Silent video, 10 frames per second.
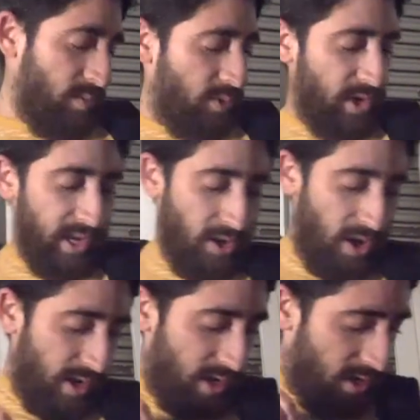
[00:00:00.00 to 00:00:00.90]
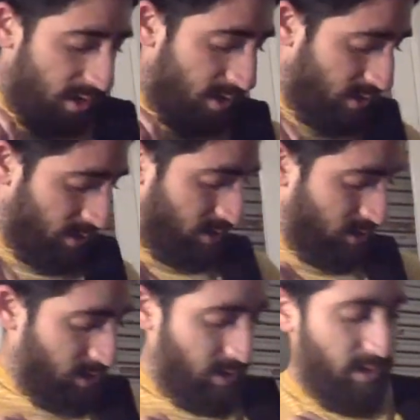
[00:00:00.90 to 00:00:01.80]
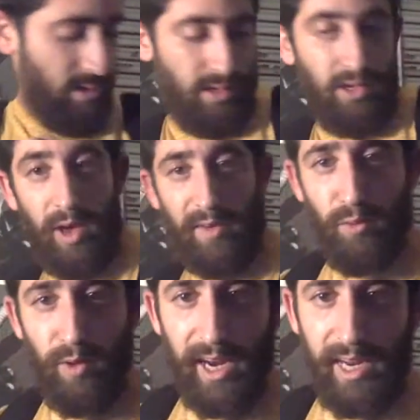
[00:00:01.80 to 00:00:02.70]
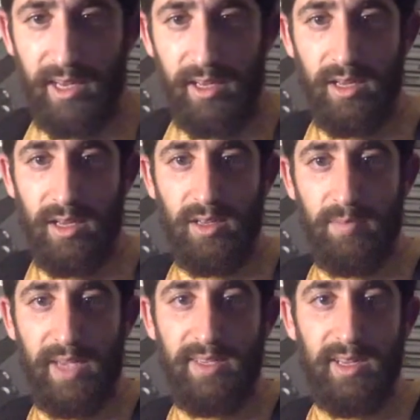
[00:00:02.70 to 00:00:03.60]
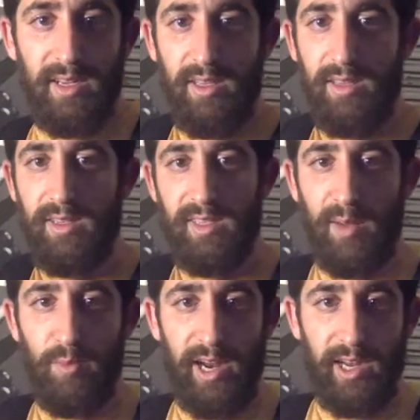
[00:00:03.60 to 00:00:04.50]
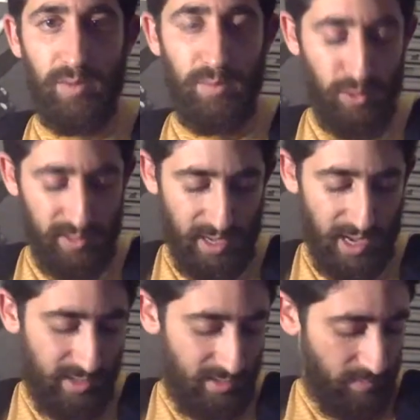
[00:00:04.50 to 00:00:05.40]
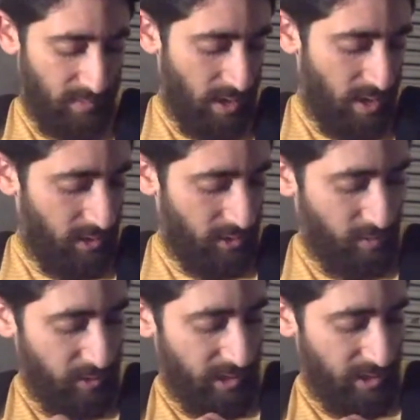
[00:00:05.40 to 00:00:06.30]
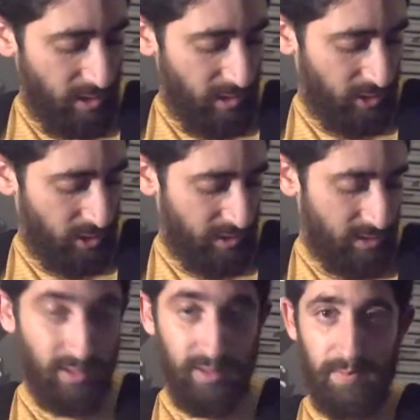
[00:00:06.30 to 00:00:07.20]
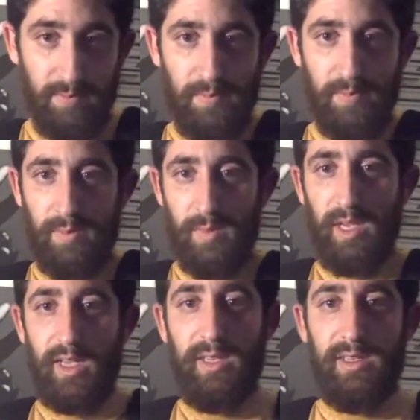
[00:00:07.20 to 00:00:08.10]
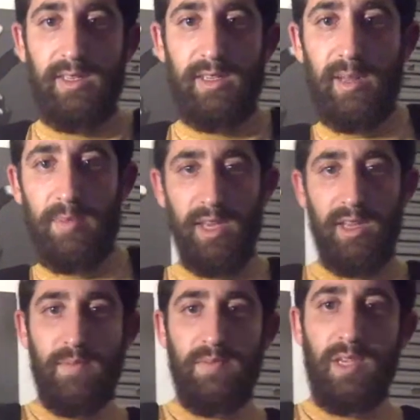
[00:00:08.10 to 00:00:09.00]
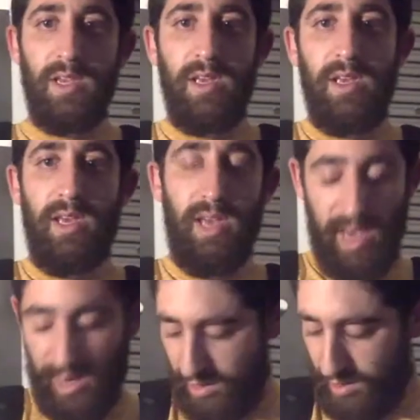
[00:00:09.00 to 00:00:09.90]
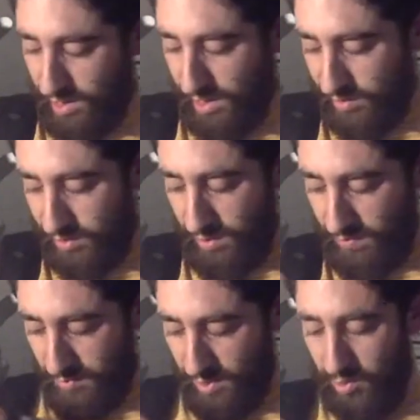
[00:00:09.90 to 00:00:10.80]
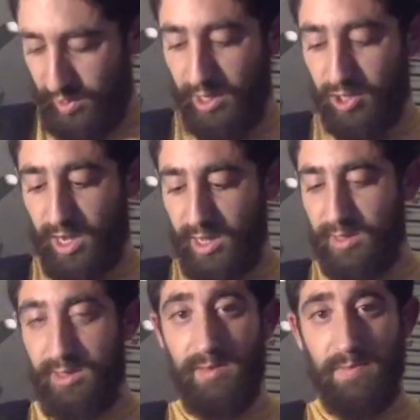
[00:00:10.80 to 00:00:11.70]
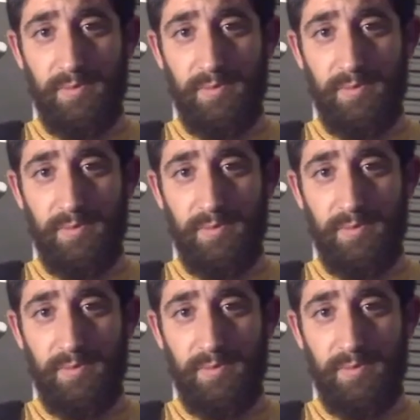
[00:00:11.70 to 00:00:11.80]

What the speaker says: Putting it on, you have a railing, basically the same railing on both sides. So putting it on is just as easy as clipping it, and then it's on. And you can adjust